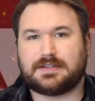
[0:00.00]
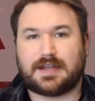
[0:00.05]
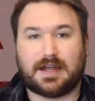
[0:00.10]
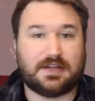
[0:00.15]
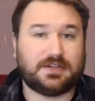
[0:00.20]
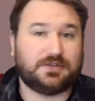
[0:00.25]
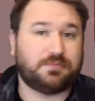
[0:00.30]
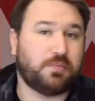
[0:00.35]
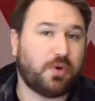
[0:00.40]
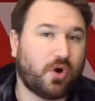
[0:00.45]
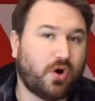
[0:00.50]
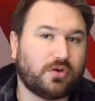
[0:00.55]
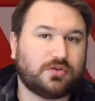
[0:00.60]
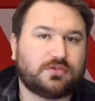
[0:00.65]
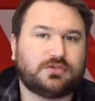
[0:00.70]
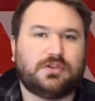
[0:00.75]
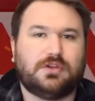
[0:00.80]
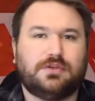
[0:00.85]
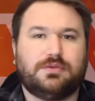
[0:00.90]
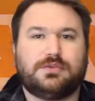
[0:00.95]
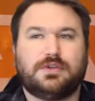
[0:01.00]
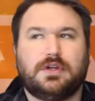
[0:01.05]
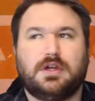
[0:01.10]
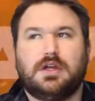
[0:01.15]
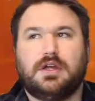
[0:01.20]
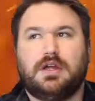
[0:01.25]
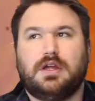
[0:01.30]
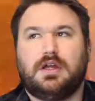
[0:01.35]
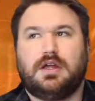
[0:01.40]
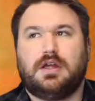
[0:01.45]
Sky Sports News.
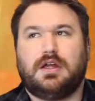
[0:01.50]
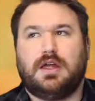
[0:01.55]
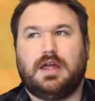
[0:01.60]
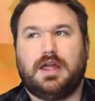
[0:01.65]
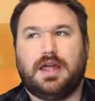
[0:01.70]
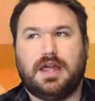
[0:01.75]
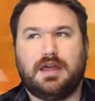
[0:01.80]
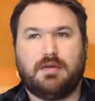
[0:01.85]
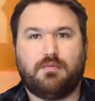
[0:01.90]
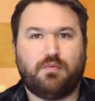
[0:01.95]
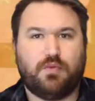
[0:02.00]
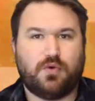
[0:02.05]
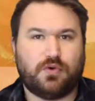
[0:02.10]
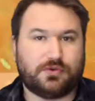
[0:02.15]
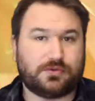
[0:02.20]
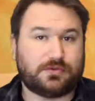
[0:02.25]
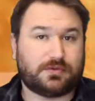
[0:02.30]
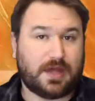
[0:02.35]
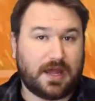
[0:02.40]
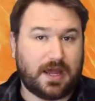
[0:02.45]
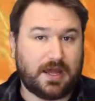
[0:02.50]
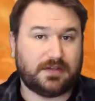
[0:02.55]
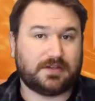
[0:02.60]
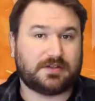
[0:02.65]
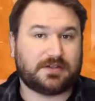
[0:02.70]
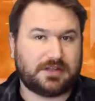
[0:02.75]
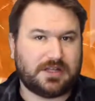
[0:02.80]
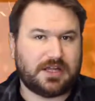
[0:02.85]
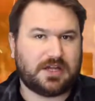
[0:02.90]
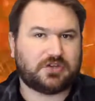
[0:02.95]
It was
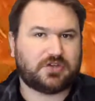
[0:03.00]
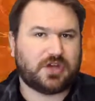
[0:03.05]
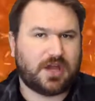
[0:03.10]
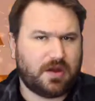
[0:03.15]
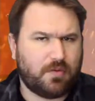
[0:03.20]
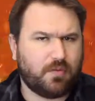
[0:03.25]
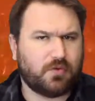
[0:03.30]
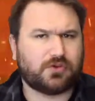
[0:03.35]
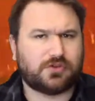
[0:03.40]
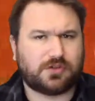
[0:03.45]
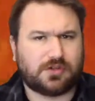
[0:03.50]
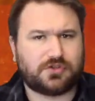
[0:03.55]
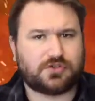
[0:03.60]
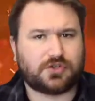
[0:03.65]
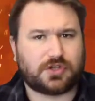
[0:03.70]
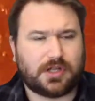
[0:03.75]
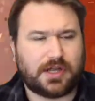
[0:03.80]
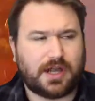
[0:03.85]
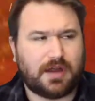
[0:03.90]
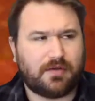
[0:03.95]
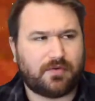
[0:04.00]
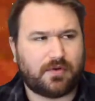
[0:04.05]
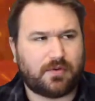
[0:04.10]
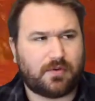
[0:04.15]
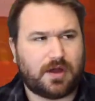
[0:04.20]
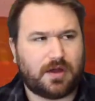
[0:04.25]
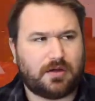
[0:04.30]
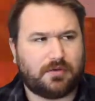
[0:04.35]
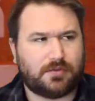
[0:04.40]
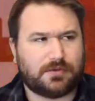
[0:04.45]
literally
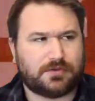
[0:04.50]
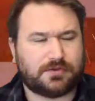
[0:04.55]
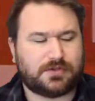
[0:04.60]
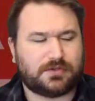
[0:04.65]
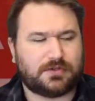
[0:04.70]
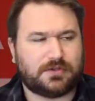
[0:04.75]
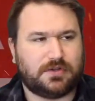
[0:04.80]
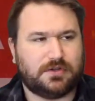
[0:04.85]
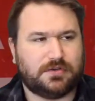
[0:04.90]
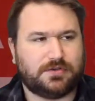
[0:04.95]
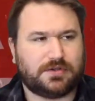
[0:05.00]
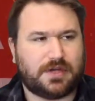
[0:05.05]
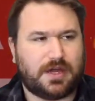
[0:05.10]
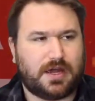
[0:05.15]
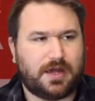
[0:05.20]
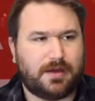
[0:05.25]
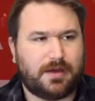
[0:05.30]
everywhere was this news.